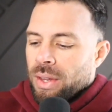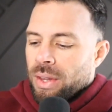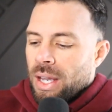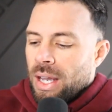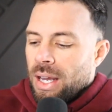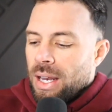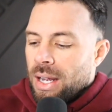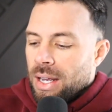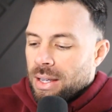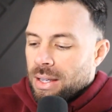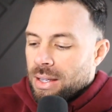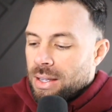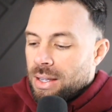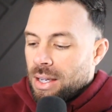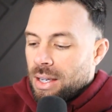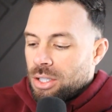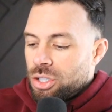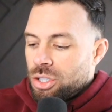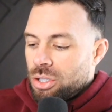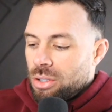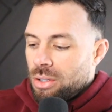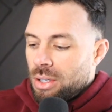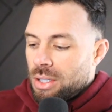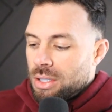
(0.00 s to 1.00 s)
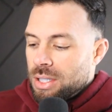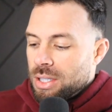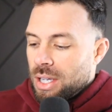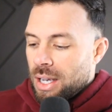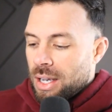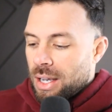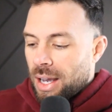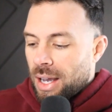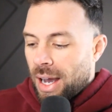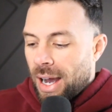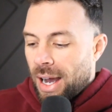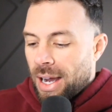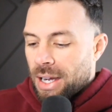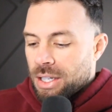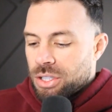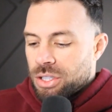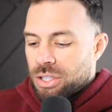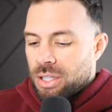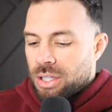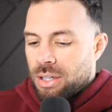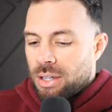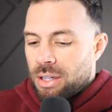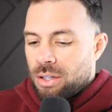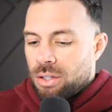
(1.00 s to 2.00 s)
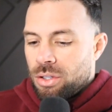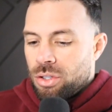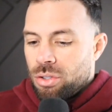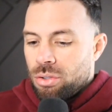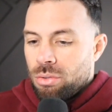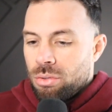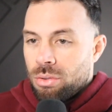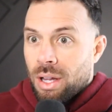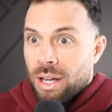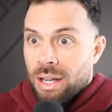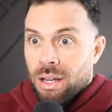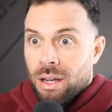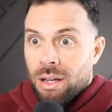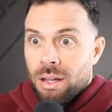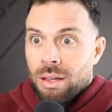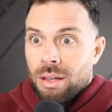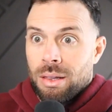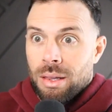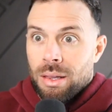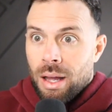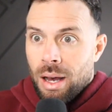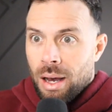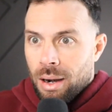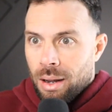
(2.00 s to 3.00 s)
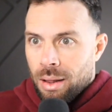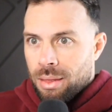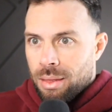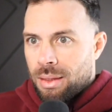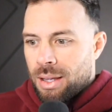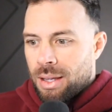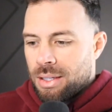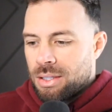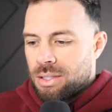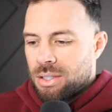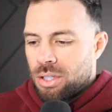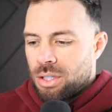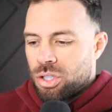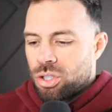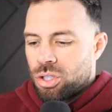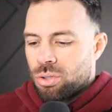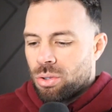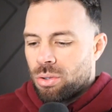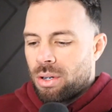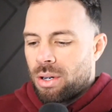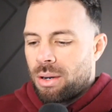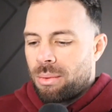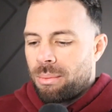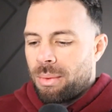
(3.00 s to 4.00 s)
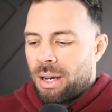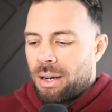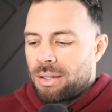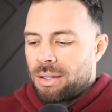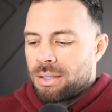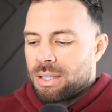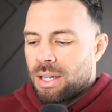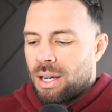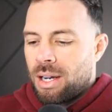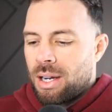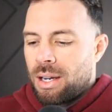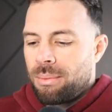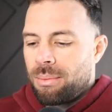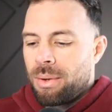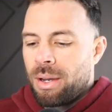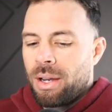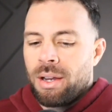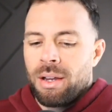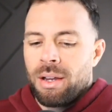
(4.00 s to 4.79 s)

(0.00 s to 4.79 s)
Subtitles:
and it gets you to take action and do like a lot of things in a short amount of time.